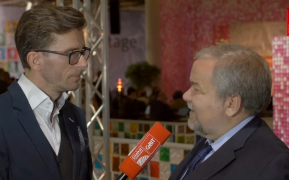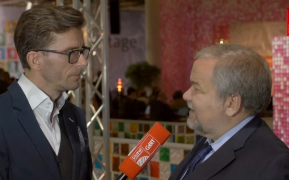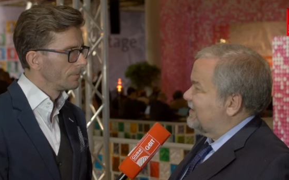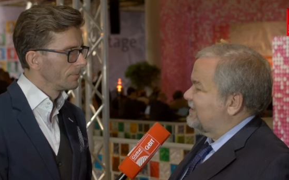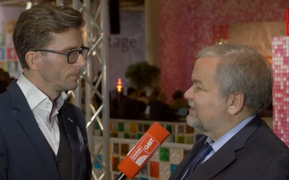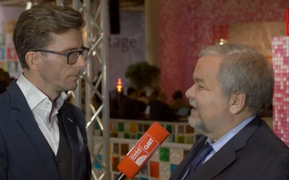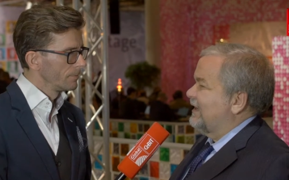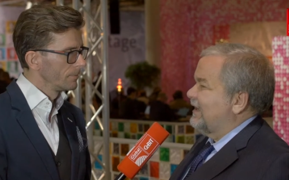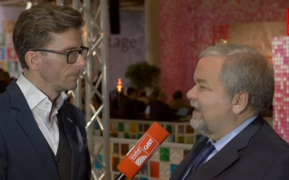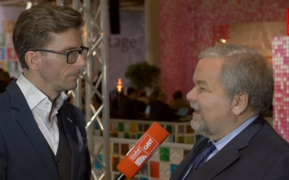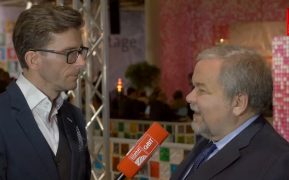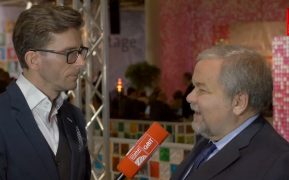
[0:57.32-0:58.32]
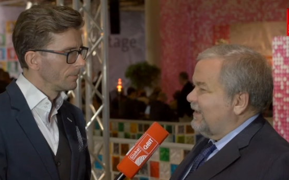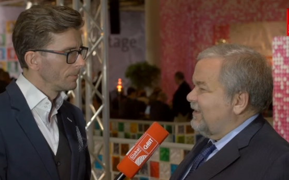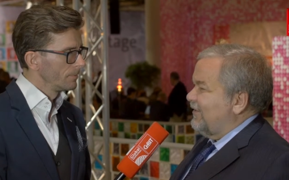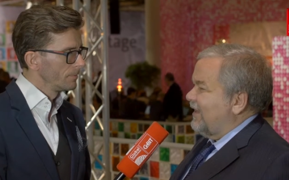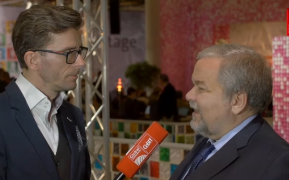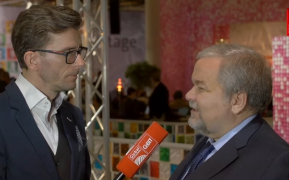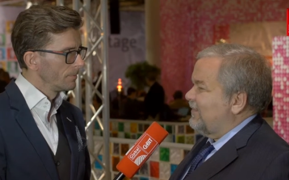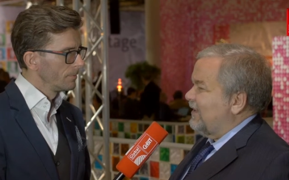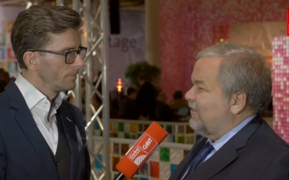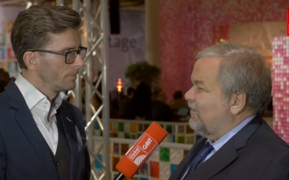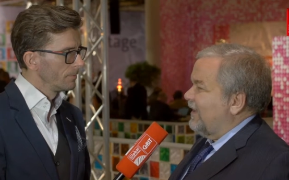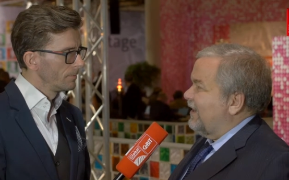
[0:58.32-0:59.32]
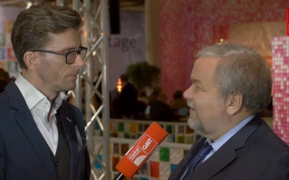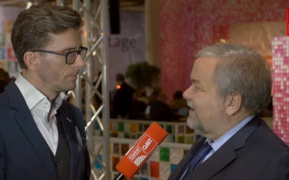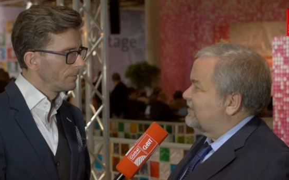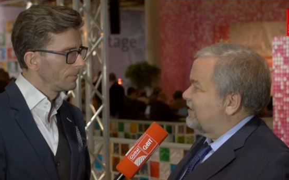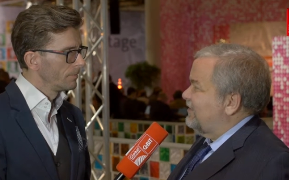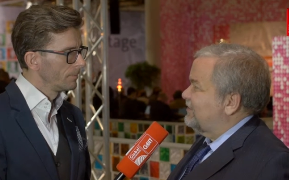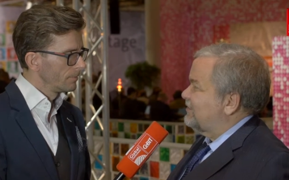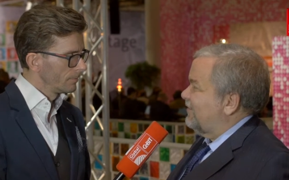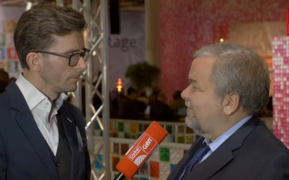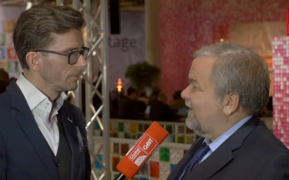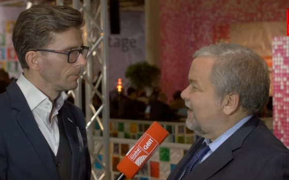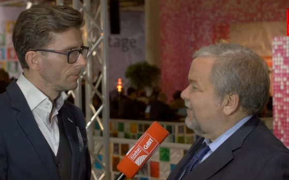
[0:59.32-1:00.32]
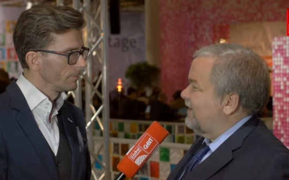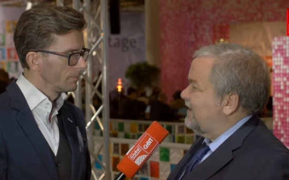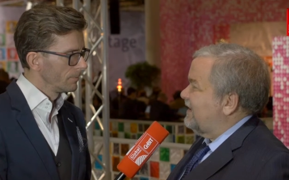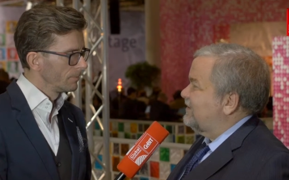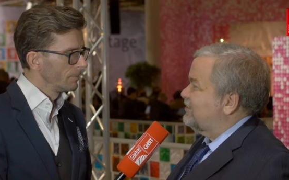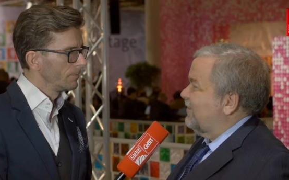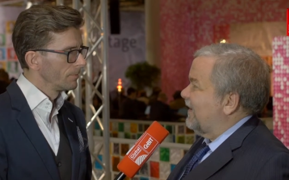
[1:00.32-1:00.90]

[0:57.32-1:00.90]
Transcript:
Speaker 1: because uh, you had to be aware as a user of how the keys are